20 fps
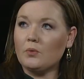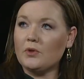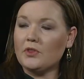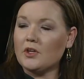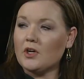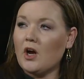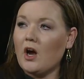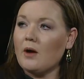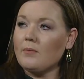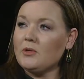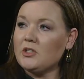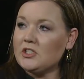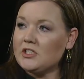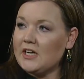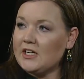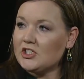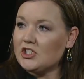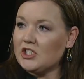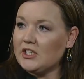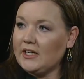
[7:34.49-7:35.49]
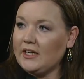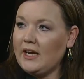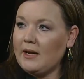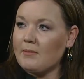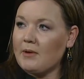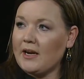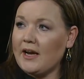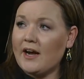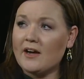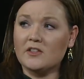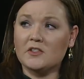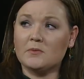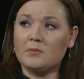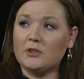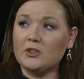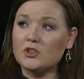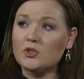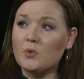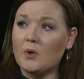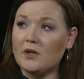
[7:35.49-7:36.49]
with the commutation, it came out of House
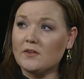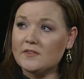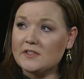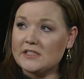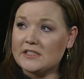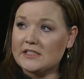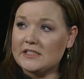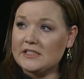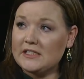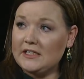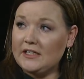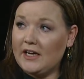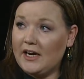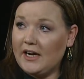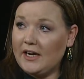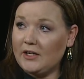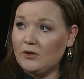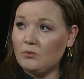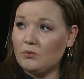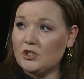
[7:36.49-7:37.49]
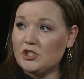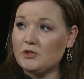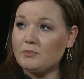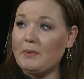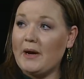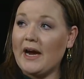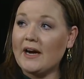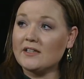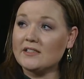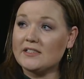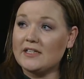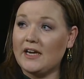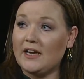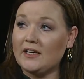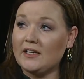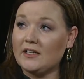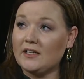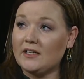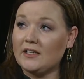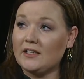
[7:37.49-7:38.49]
Bill 1269, which
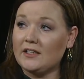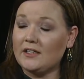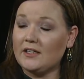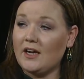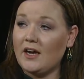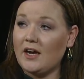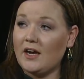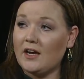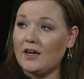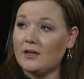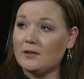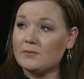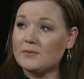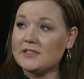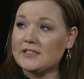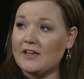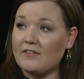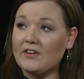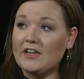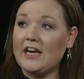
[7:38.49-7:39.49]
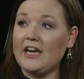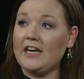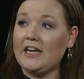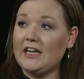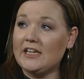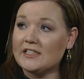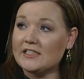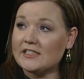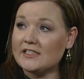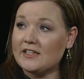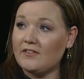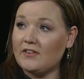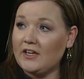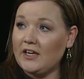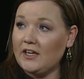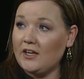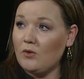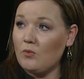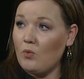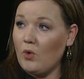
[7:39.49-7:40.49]
backdated 780 and
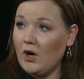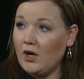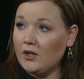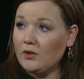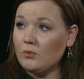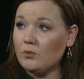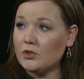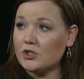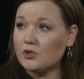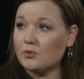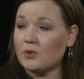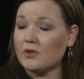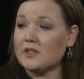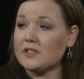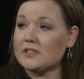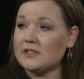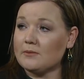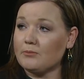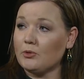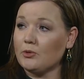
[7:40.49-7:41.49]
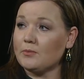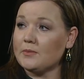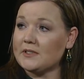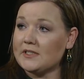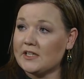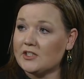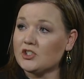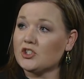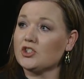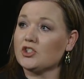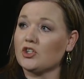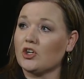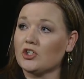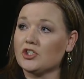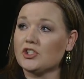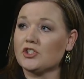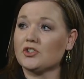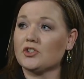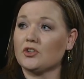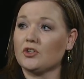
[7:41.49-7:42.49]
781, which were the simple possession
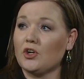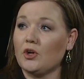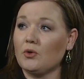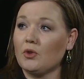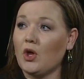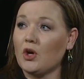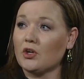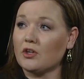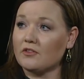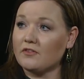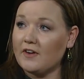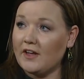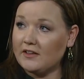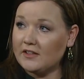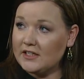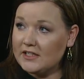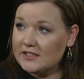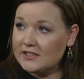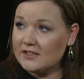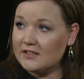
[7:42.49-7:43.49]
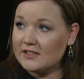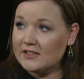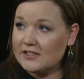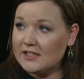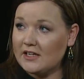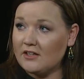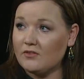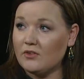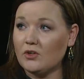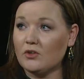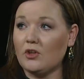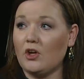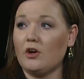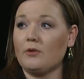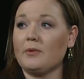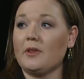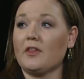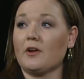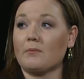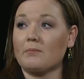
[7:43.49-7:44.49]
charges. Are no longer felonies in the state of
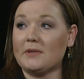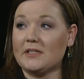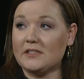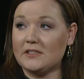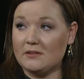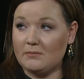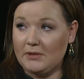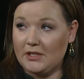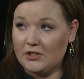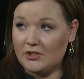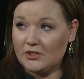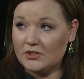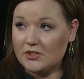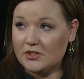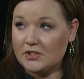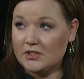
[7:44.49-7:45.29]
Oklahoma. They're misdemeanors.